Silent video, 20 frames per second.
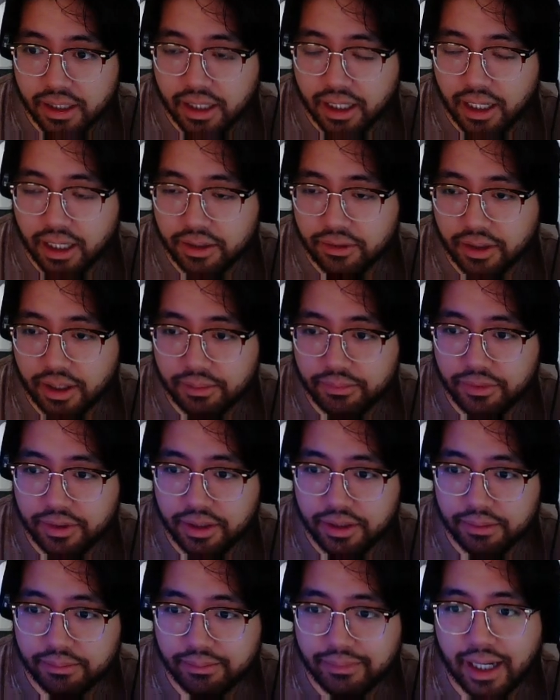I grabbed
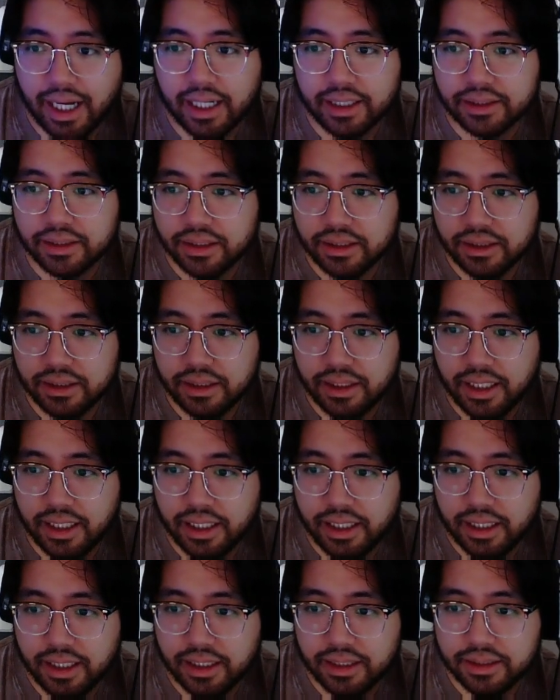the Magna
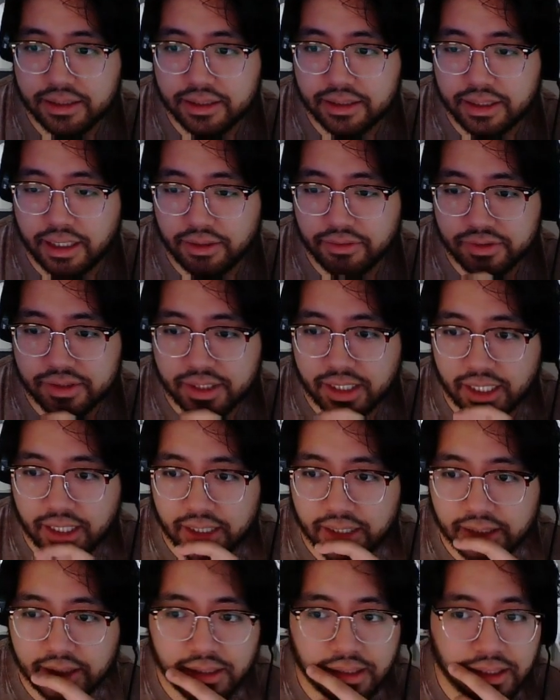and Davis
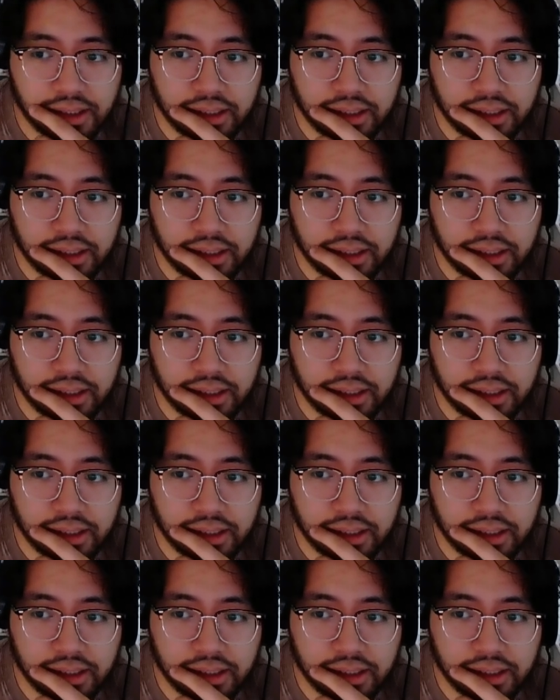Ken.